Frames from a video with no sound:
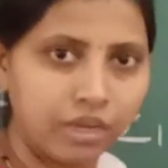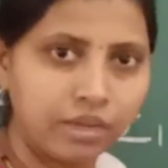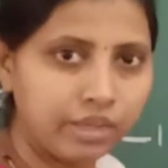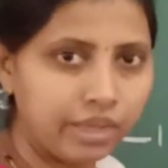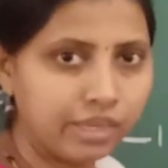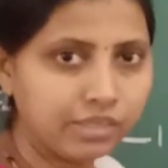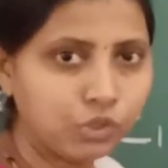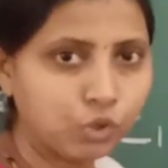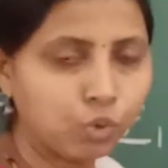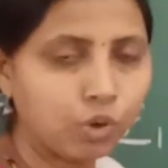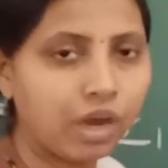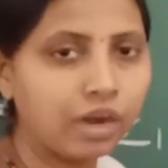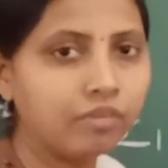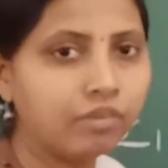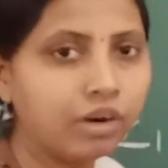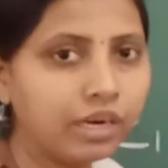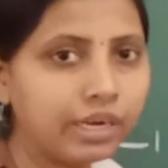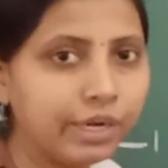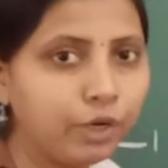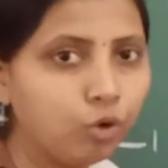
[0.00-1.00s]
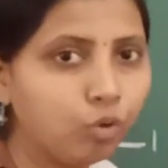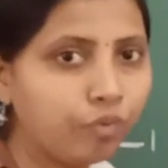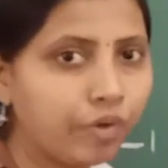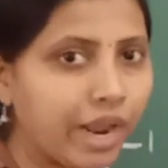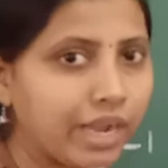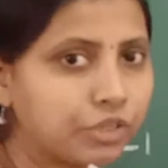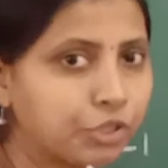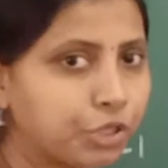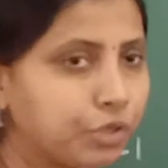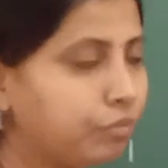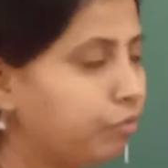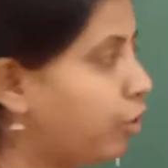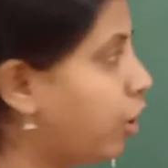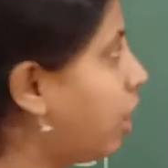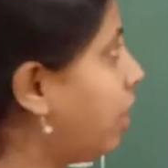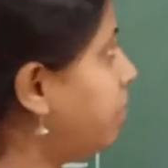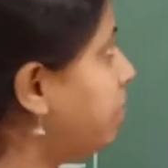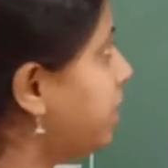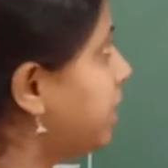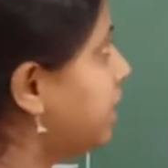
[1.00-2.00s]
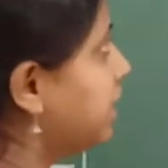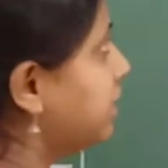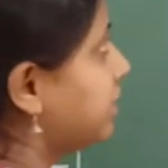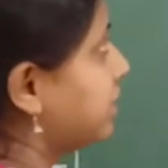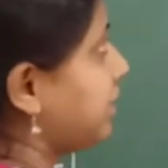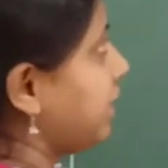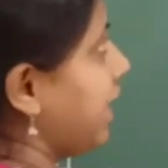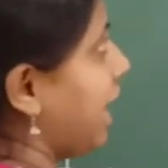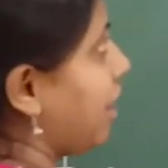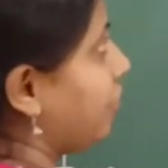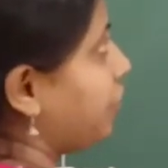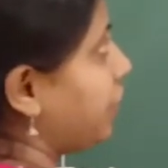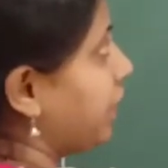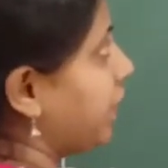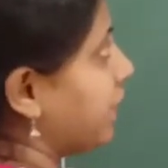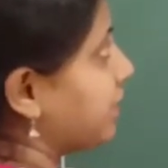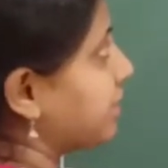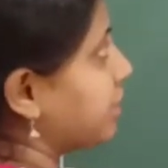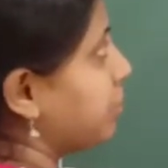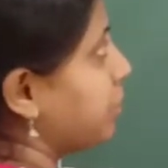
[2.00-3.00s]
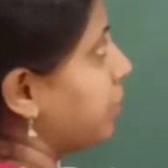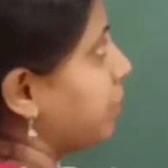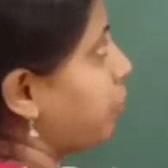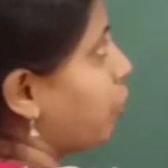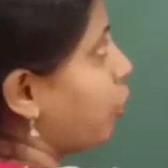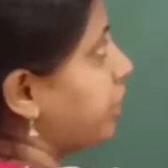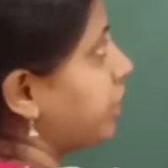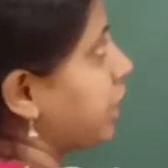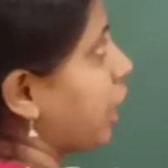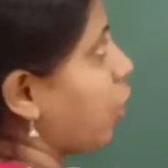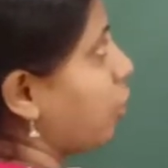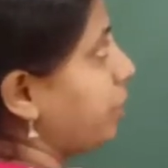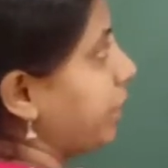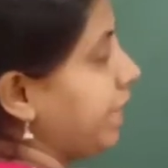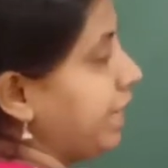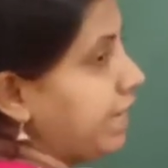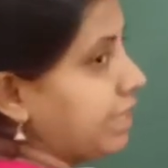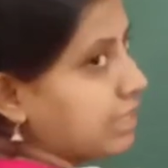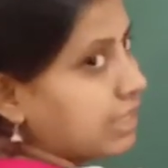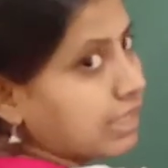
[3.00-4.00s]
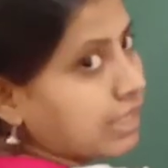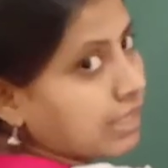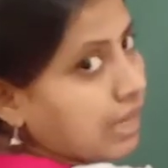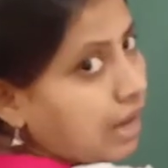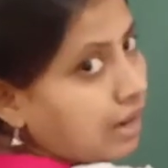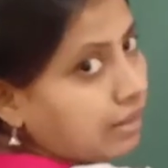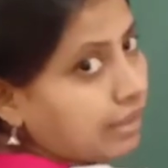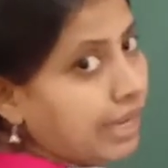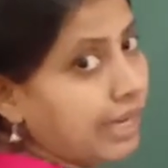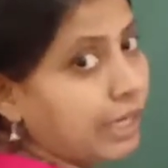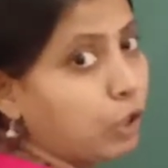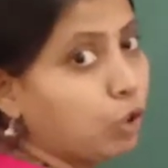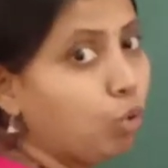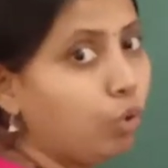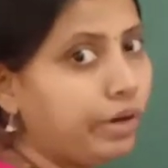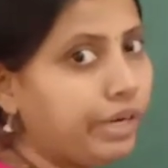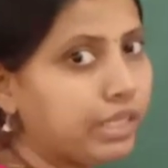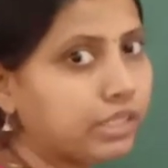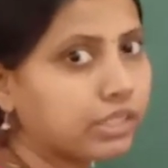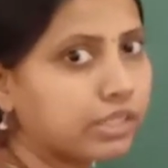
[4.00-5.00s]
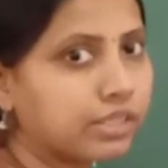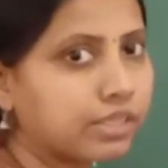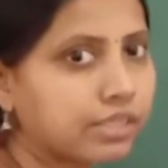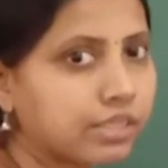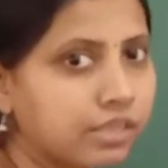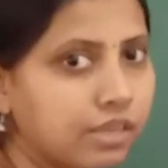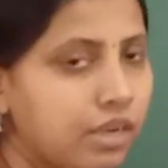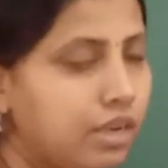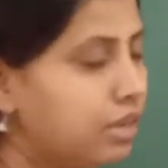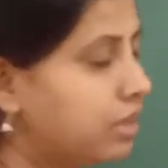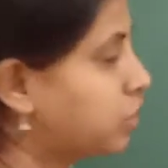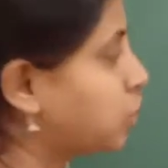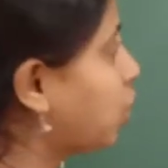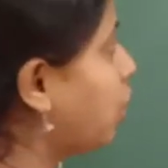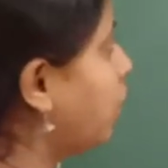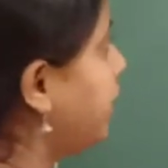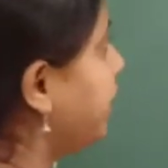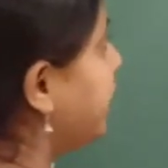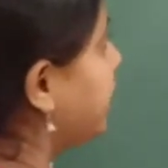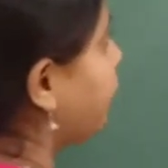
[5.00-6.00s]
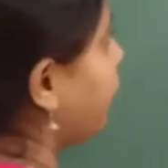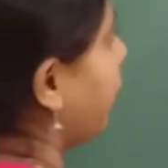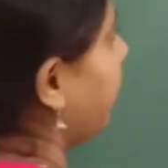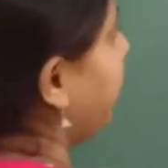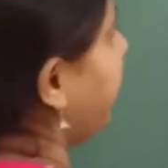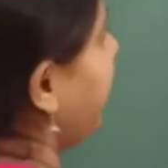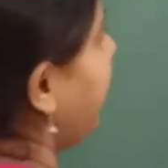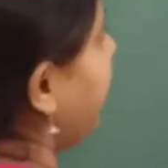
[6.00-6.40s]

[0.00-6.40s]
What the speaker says: Yes. To convert into fraction form, see after decimal point how many digits are there? 2 digits. So it will be